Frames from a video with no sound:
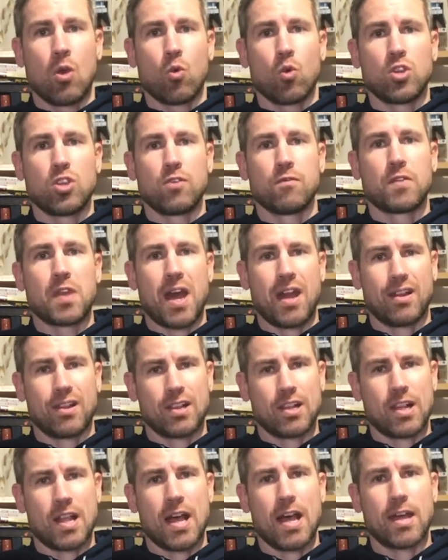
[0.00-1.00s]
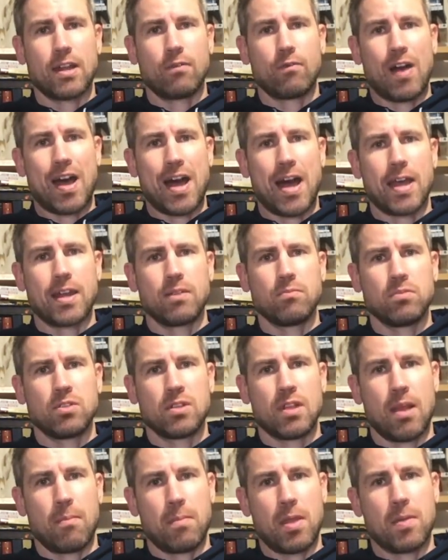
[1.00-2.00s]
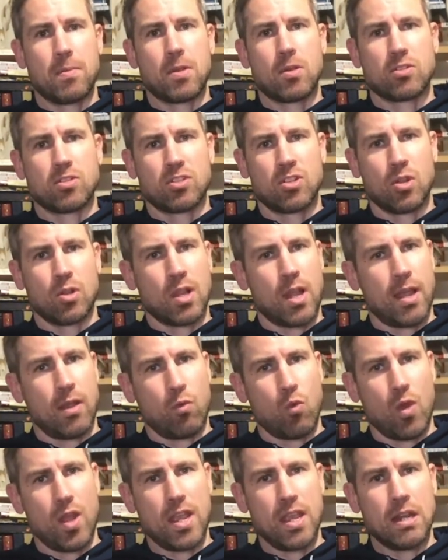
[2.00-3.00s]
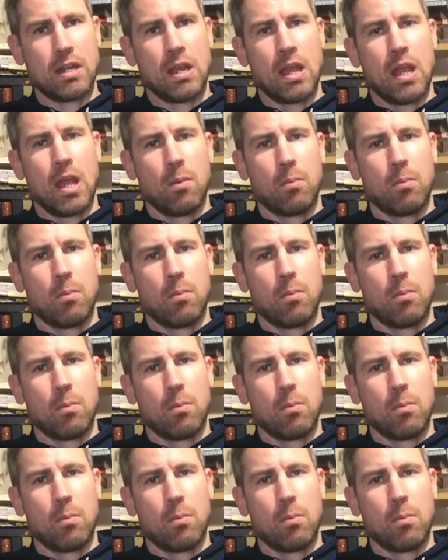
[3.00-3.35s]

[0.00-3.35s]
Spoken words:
when you've got a lot of items that maybe are still lightweight,